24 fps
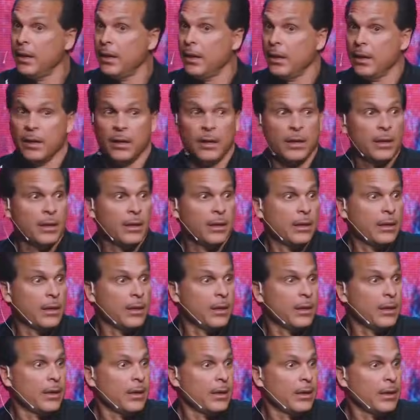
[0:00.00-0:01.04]

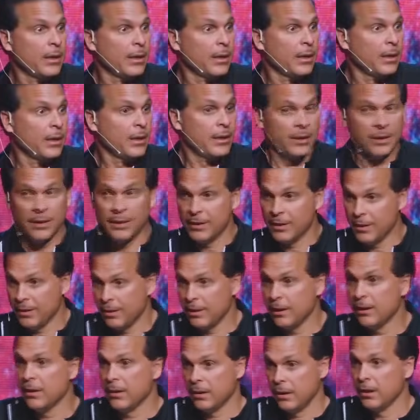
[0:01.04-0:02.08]

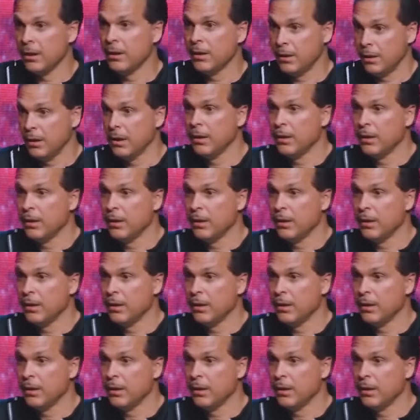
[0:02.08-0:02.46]
[no speech]